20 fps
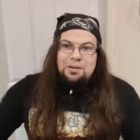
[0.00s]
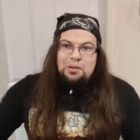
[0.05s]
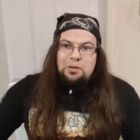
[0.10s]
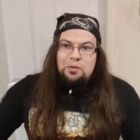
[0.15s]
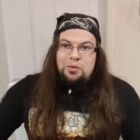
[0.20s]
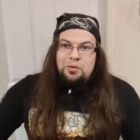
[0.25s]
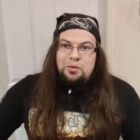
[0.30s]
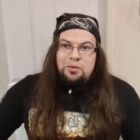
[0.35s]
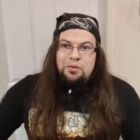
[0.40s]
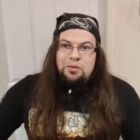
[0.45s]

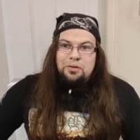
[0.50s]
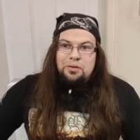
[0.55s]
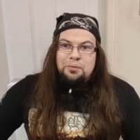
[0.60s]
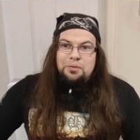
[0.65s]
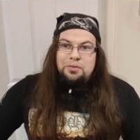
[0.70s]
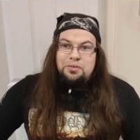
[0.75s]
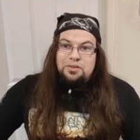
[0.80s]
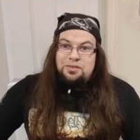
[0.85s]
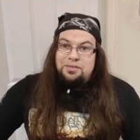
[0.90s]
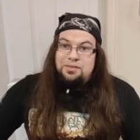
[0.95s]
or it
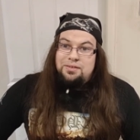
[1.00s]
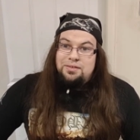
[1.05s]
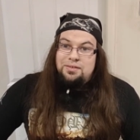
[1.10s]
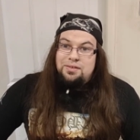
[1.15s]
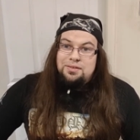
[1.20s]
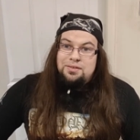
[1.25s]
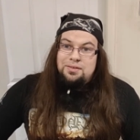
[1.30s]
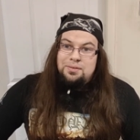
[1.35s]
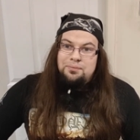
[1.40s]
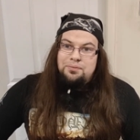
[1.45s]
was just a
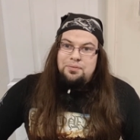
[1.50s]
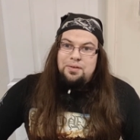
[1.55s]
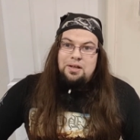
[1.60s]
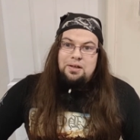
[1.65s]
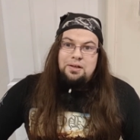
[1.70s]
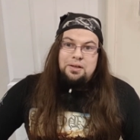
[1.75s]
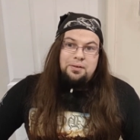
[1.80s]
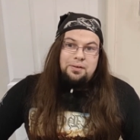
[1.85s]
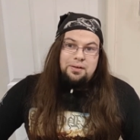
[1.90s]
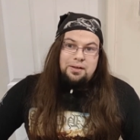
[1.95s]
system
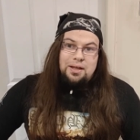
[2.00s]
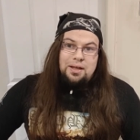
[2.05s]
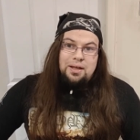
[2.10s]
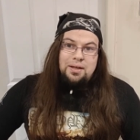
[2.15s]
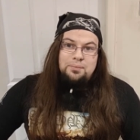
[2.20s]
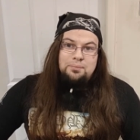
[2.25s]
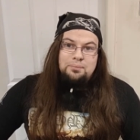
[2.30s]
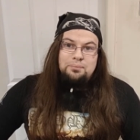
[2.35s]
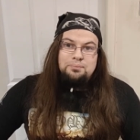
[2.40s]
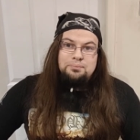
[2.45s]
failure
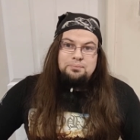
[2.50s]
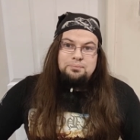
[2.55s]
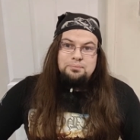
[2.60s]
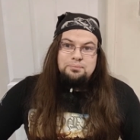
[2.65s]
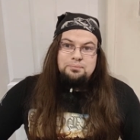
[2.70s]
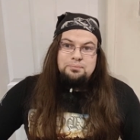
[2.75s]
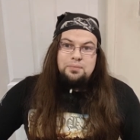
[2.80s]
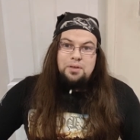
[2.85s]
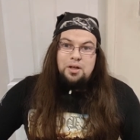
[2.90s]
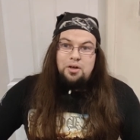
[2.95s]
again.
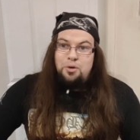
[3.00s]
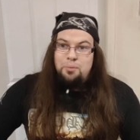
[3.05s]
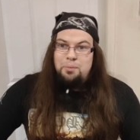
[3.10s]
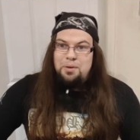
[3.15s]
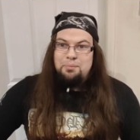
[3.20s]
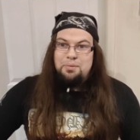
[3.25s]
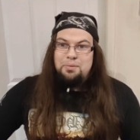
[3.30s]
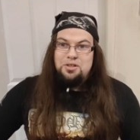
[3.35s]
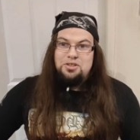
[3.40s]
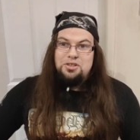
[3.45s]
I
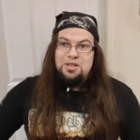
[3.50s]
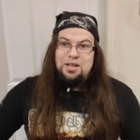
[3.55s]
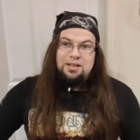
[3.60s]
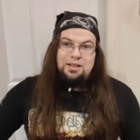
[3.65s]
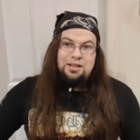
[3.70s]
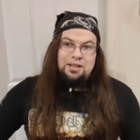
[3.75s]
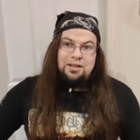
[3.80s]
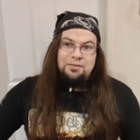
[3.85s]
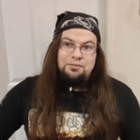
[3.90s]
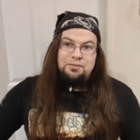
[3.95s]
remember
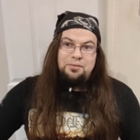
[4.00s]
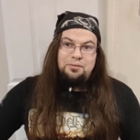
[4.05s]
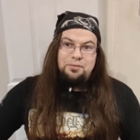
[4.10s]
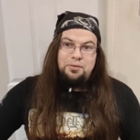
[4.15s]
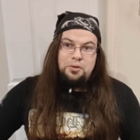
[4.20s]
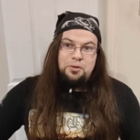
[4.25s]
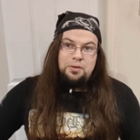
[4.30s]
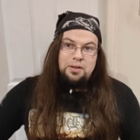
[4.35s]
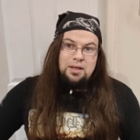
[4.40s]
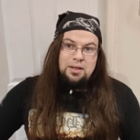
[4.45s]
checking every
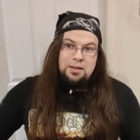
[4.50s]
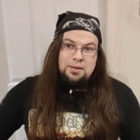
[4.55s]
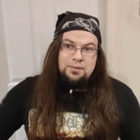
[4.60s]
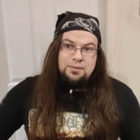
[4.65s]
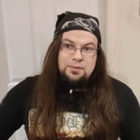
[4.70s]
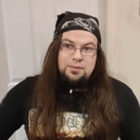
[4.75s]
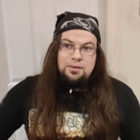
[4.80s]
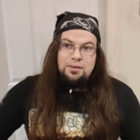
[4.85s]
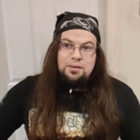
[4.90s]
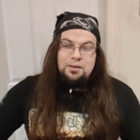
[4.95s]
few
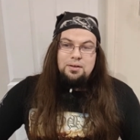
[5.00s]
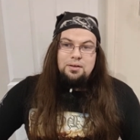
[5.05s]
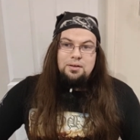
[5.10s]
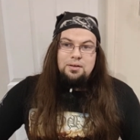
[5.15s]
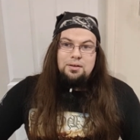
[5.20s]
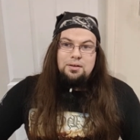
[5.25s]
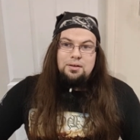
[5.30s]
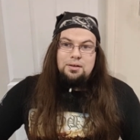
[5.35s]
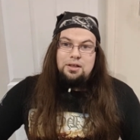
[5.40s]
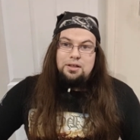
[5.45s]
days,
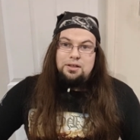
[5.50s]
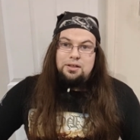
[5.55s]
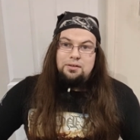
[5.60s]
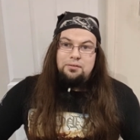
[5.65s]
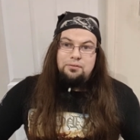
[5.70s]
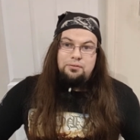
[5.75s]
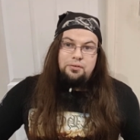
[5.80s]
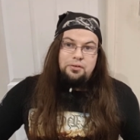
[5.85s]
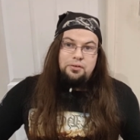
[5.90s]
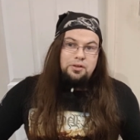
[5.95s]
clicking
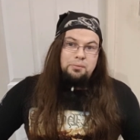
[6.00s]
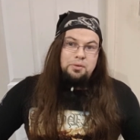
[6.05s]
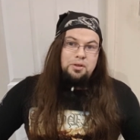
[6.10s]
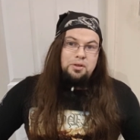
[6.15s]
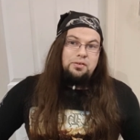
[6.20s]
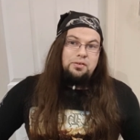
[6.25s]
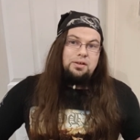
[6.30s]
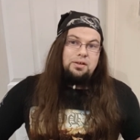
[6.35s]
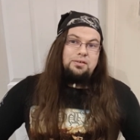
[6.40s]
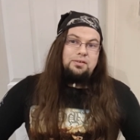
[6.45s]
through the
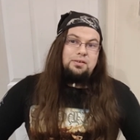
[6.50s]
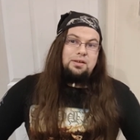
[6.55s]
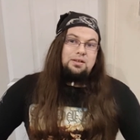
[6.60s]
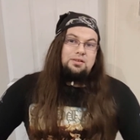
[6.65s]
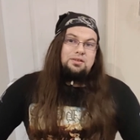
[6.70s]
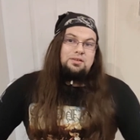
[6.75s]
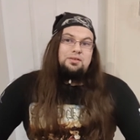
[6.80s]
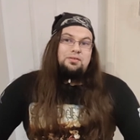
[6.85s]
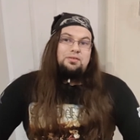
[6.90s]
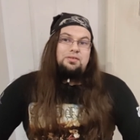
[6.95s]
music
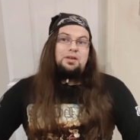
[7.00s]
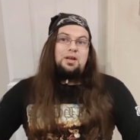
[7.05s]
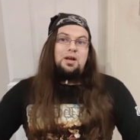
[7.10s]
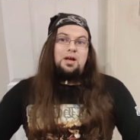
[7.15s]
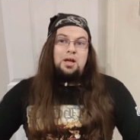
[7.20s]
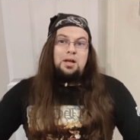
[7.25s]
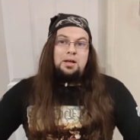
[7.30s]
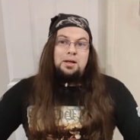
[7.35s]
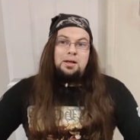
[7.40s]
section of Sky.